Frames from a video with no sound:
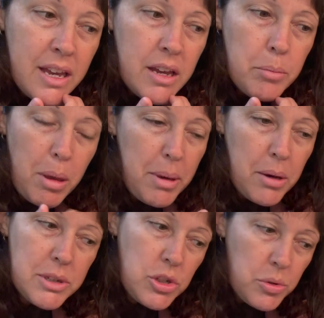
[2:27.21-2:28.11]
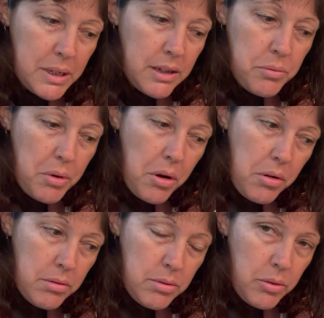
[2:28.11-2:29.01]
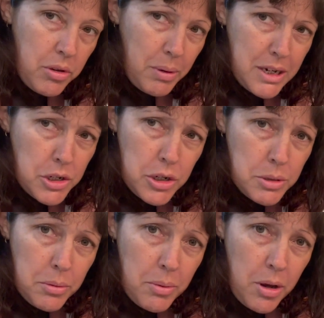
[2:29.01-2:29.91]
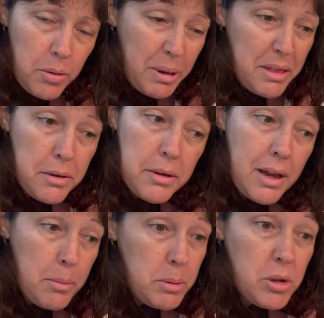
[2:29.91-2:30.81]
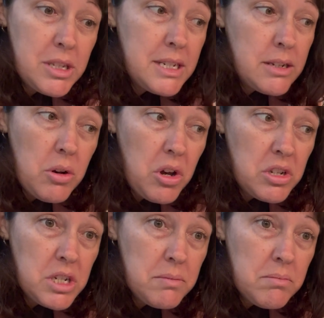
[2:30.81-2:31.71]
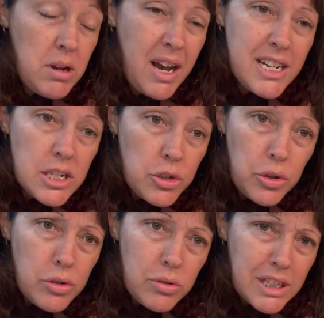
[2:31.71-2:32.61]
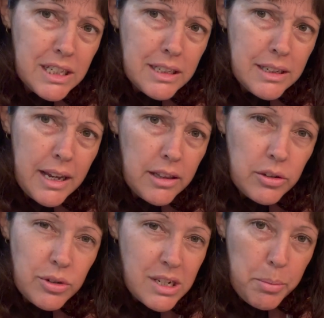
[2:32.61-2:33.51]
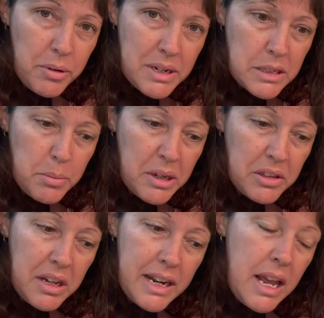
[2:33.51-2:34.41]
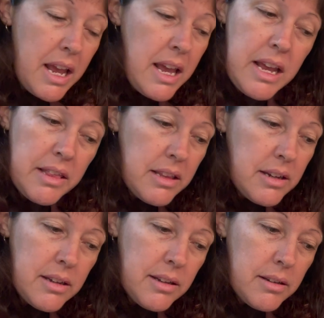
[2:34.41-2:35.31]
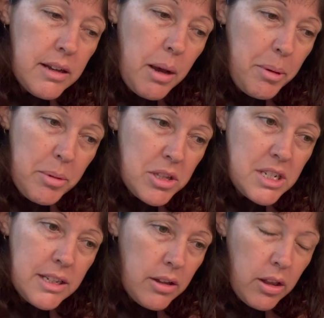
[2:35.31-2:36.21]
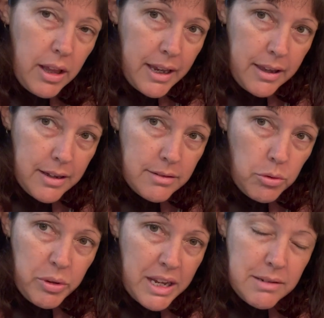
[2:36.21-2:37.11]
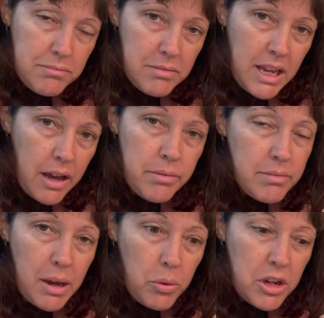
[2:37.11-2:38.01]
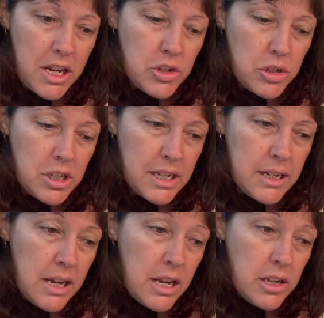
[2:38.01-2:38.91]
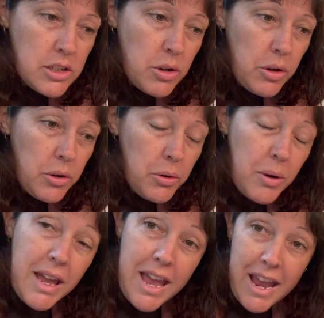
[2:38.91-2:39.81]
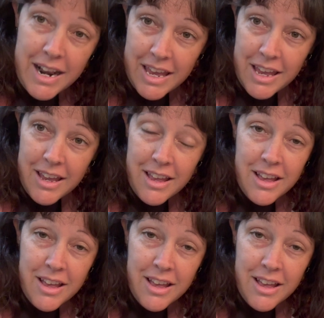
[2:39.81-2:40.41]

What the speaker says: maybe I was doing it wrong or the ratios were wrong, but the hummingbirds did not. I just Googled it and looked up a recipe online, and the hummingbirds did not like it, or they weren't interested. So any